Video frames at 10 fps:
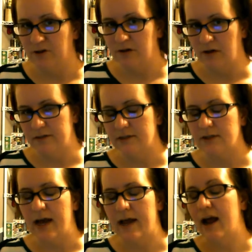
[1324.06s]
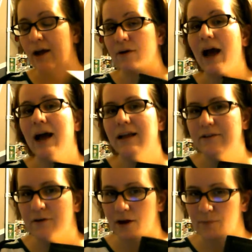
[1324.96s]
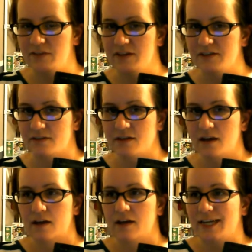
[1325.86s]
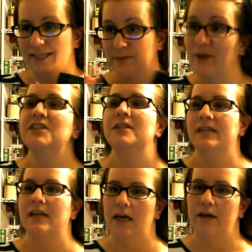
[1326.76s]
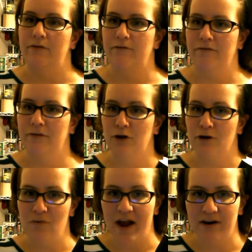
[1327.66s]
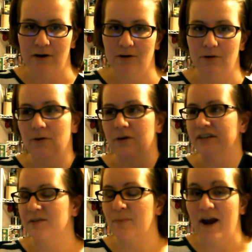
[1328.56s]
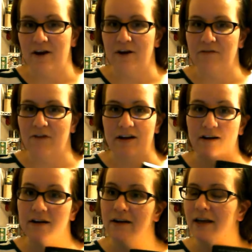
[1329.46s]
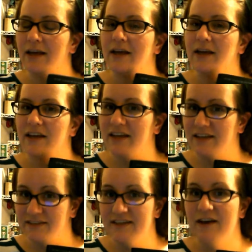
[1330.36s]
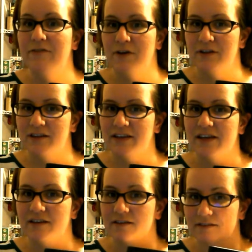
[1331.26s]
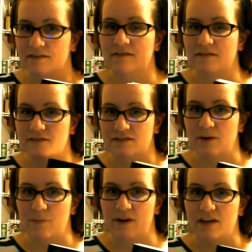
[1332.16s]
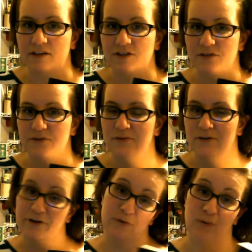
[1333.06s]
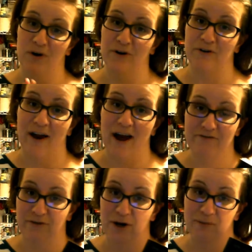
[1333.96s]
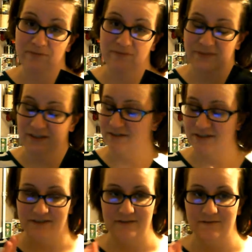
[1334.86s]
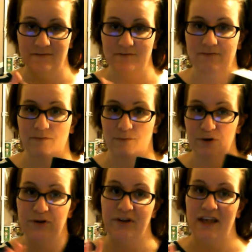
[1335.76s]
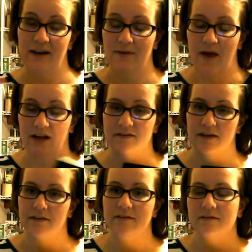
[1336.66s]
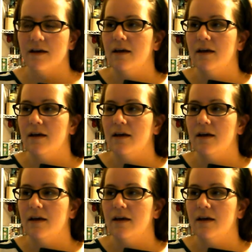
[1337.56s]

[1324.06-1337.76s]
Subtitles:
book on the side, I would highly recommend this, especially if you're a writer or an aspiring writer. He's definitely somebody to learn wordcraft from. He's just brilliant in that sense.